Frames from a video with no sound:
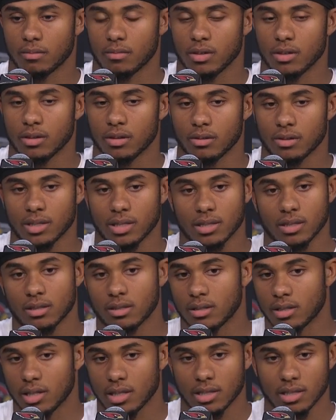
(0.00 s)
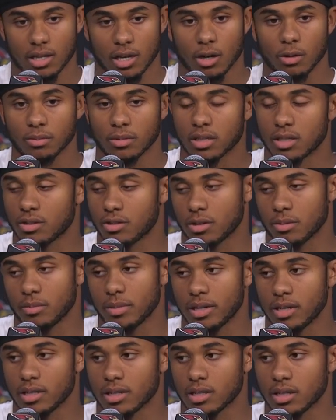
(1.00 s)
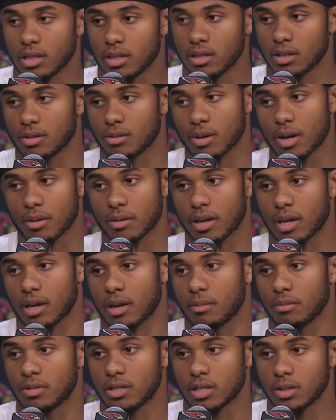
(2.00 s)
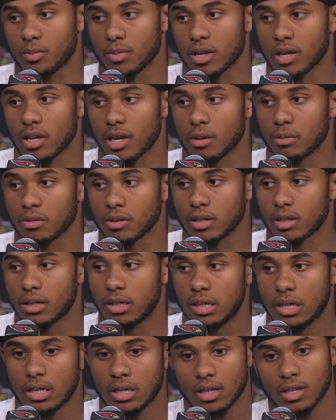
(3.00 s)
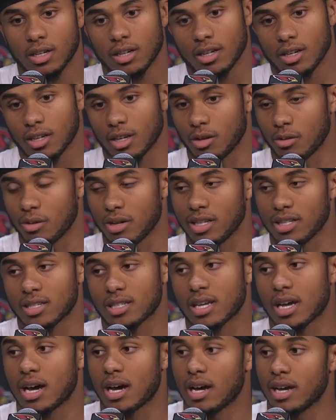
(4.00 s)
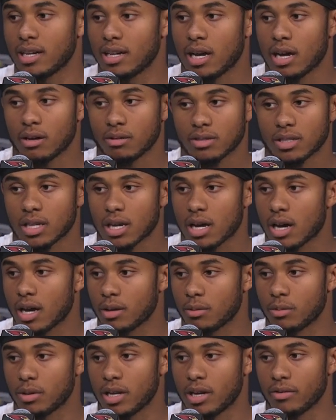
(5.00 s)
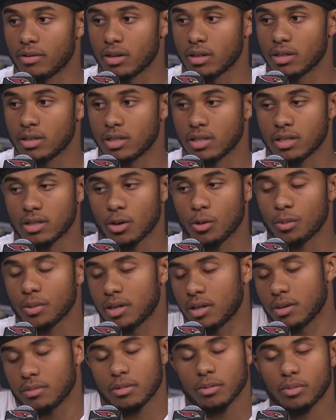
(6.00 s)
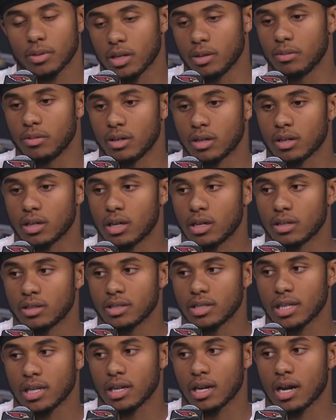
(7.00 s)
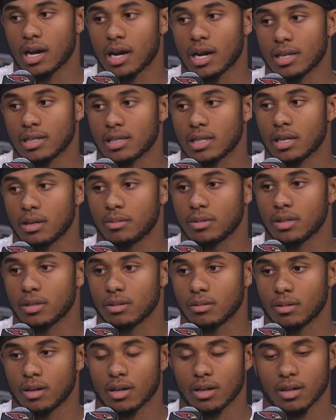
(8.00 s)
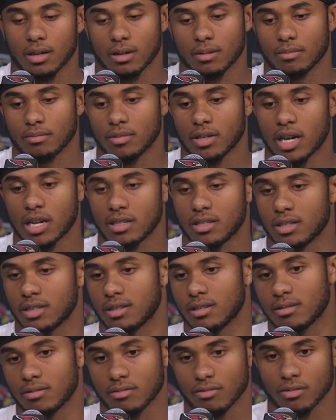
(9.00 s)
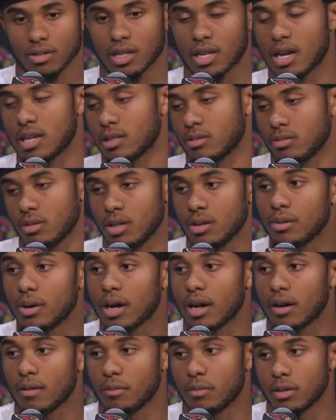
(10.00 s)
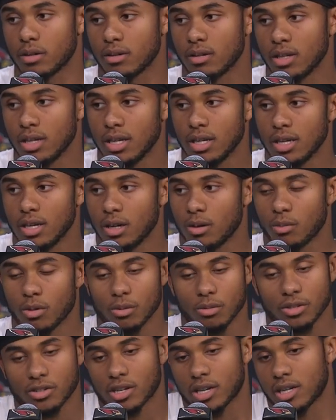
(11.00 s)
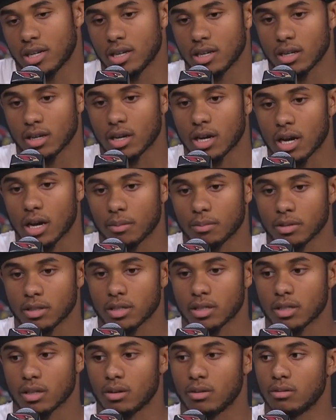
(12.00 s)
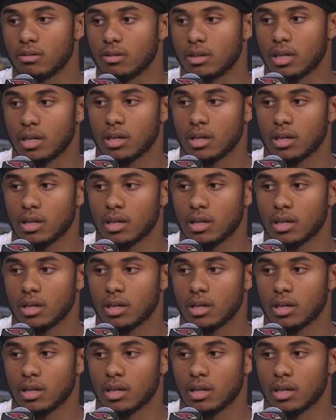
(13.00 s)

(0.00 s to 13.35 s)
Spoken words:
you know, it's helped us tremendously throughout camp, just being able to go inside, outside, whatever, just opening up the playbook, understanding concepts, not just realizing what you have, but what we're trying to get accomplished. So